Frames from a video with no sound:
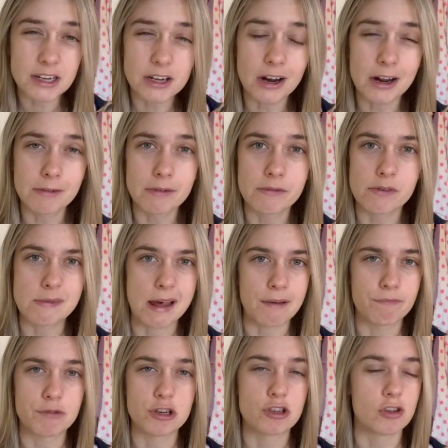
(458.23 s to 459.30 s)
United are in for
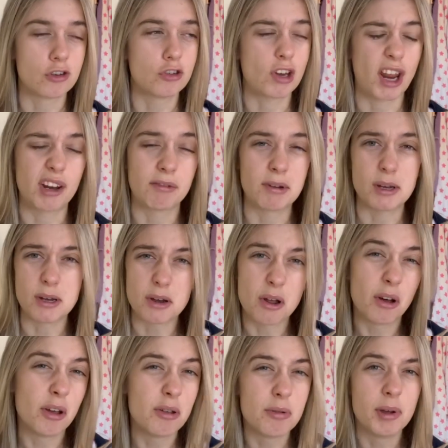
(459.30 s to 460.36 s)
Vlahovic this January?
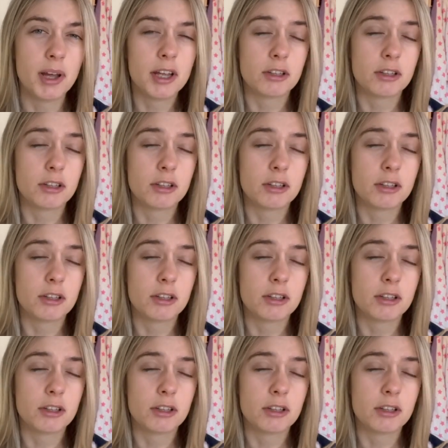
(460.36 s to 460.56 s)
No.